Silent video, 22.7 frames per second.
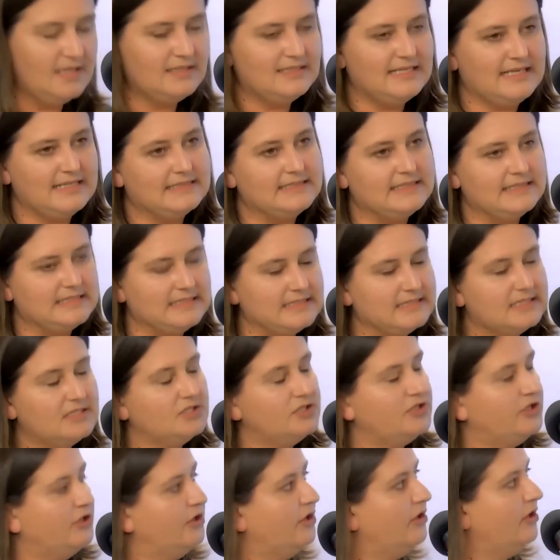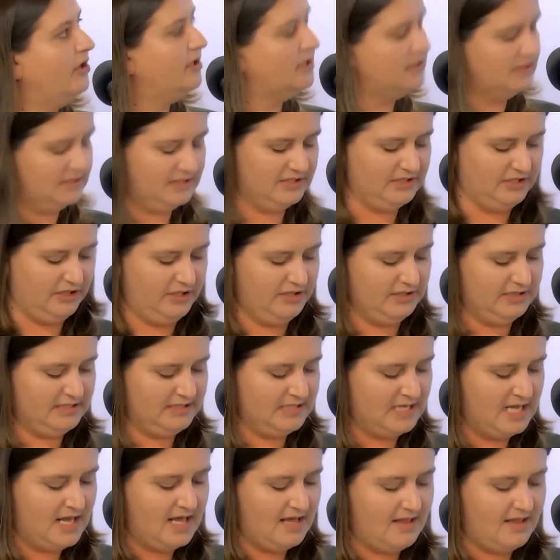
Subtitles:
Tess listened to her concerns,